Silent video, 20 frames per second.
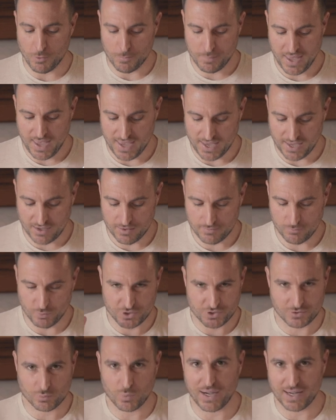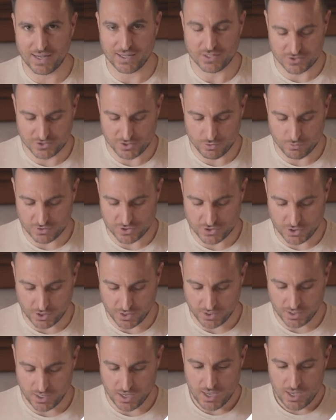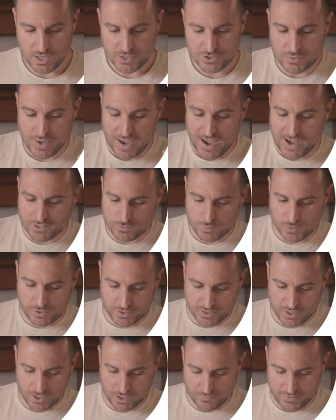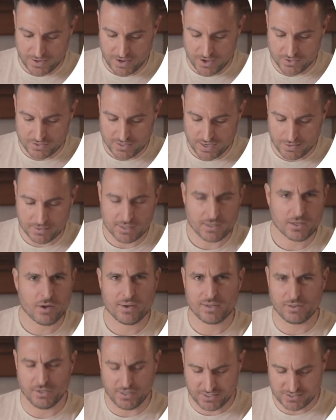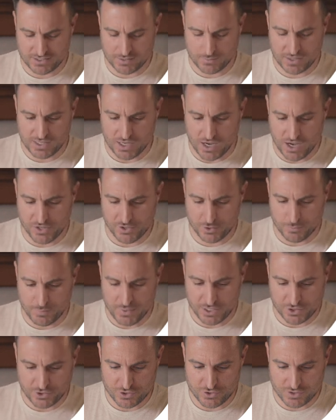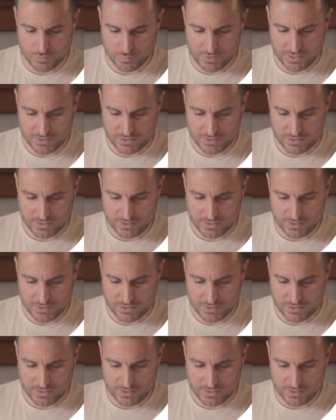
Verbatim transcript: opaque, which is why it's so dark. So as we're looking around, I'm going to go ahead and look at some of the other pictures that we